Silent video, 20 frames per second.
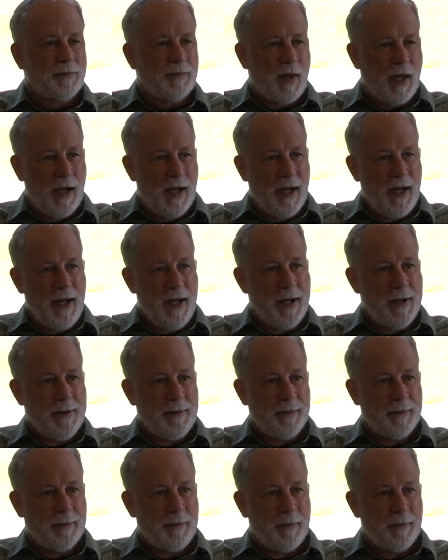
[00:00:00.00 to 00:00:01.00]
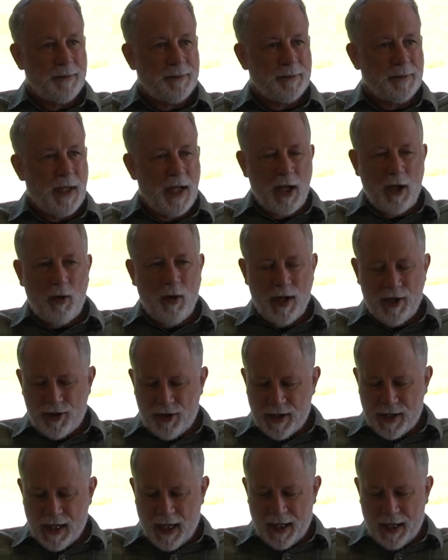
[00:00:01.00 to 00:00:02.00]
Okay? Any
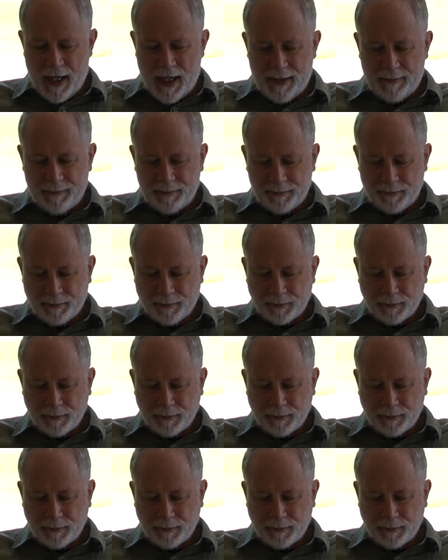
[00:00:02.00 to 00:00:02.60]
questions on that?